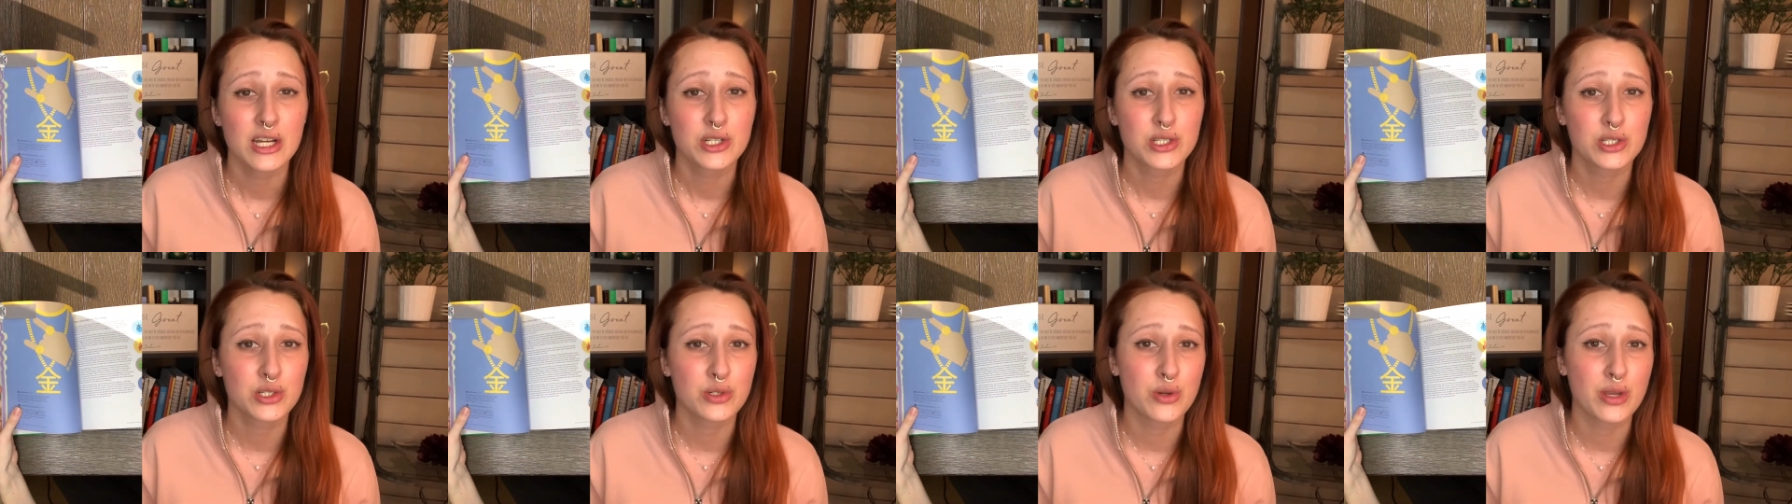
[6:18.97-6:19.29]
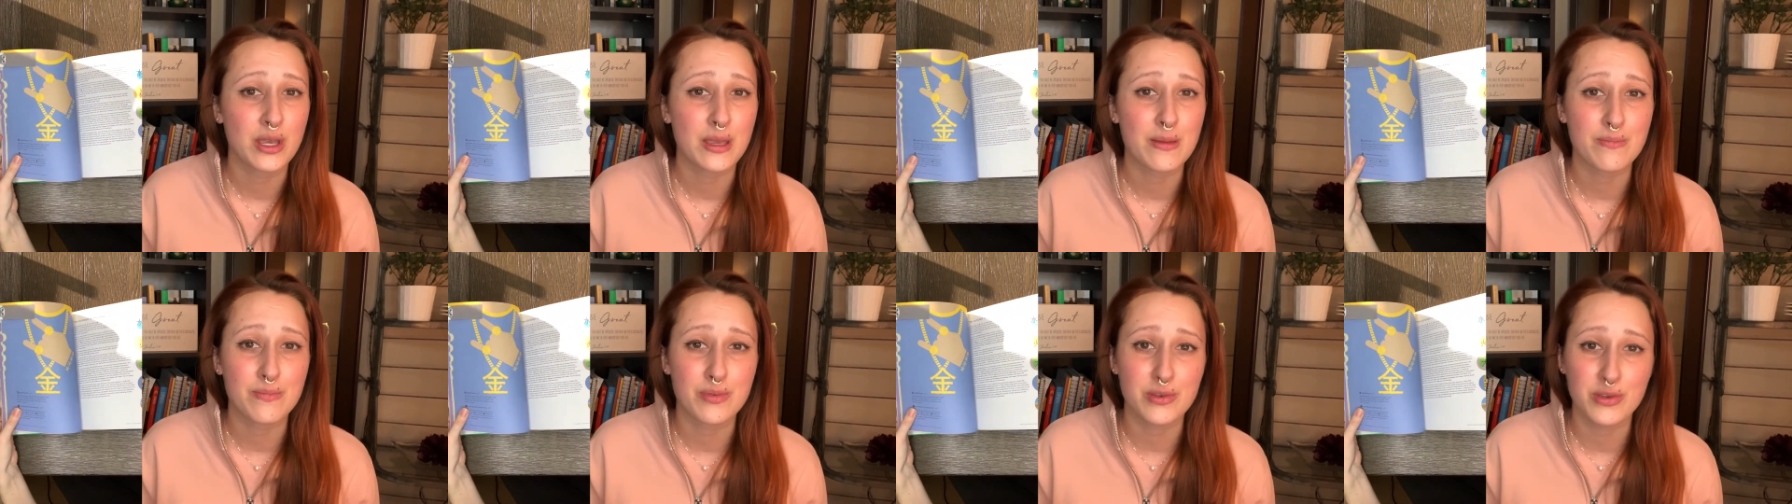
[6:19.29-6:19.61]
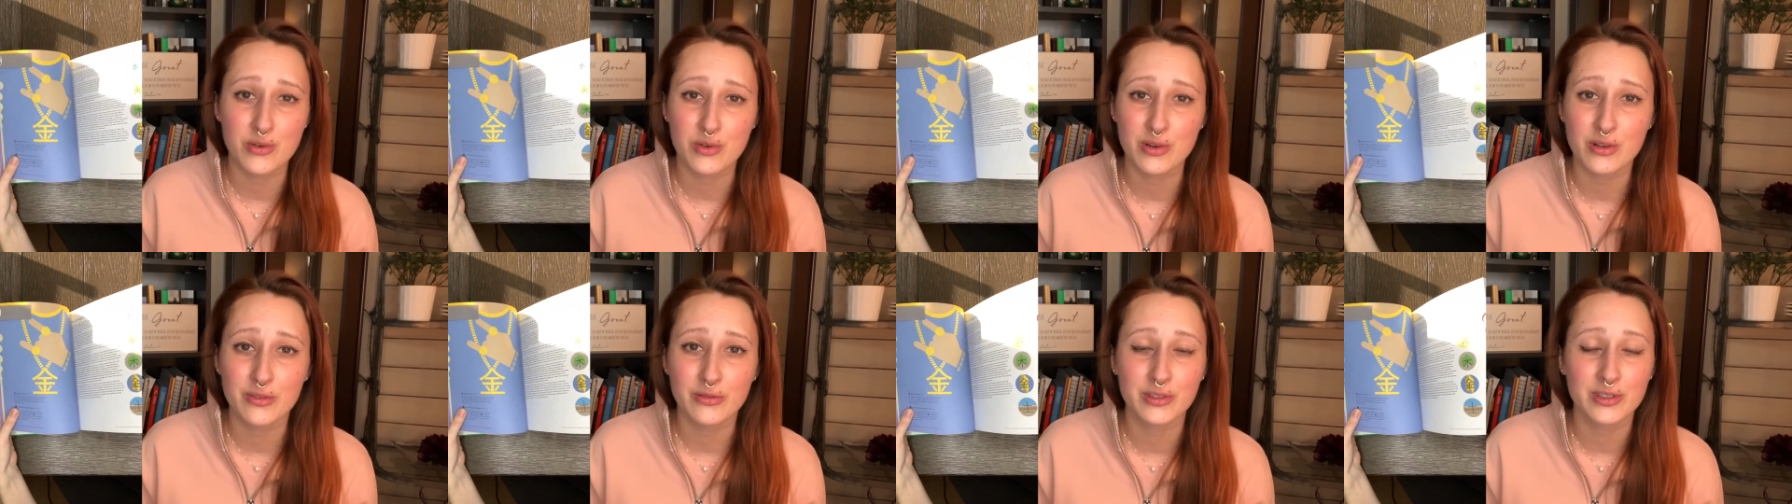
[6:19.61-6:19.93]
to a
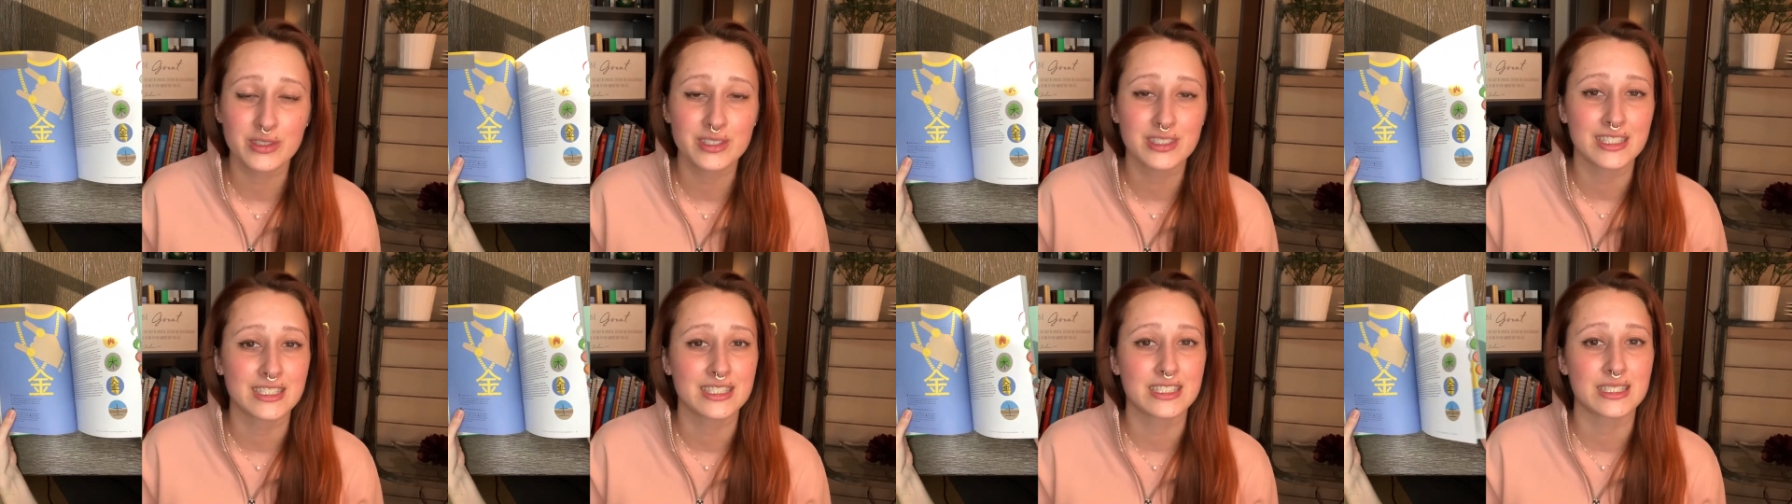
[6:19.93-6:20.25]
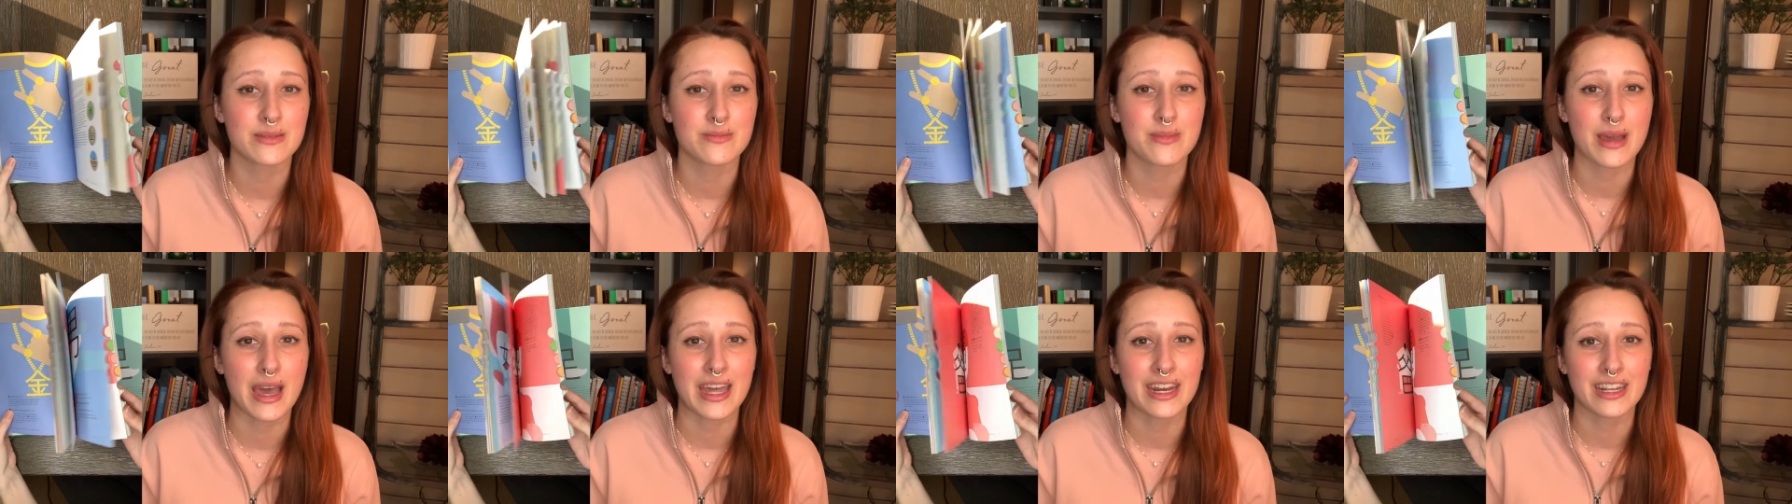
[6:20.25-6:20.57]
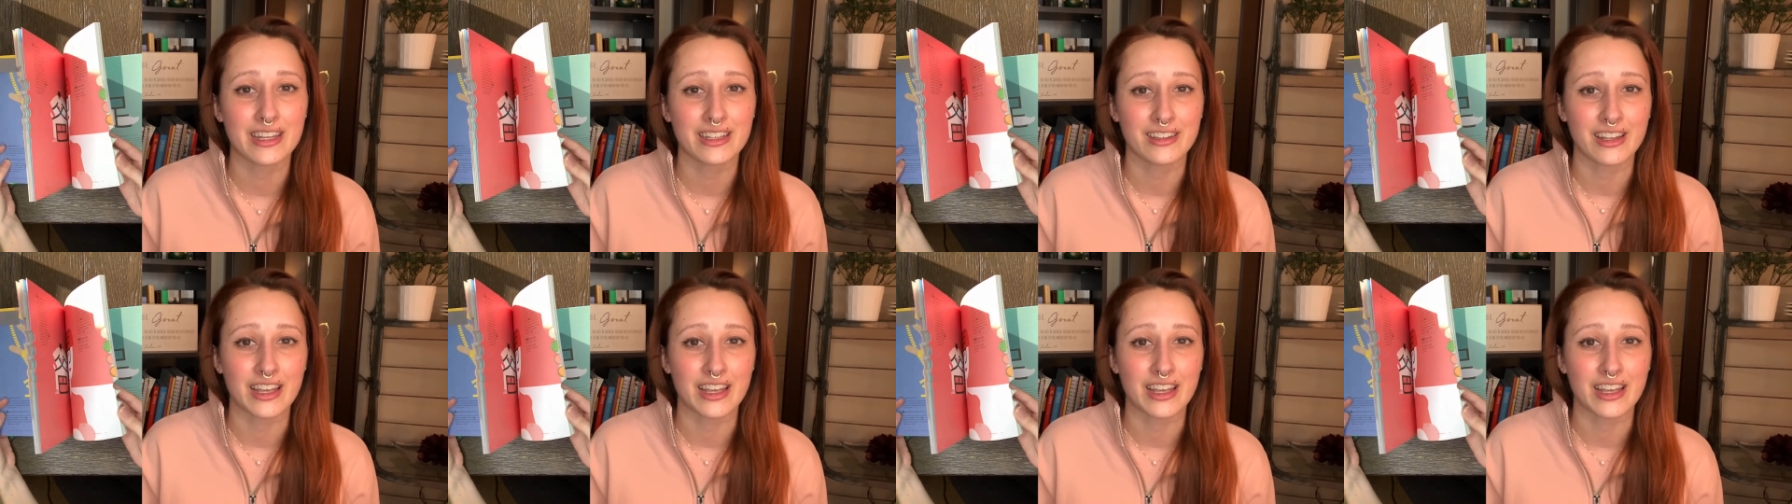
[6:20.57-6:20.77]
beautiful systematic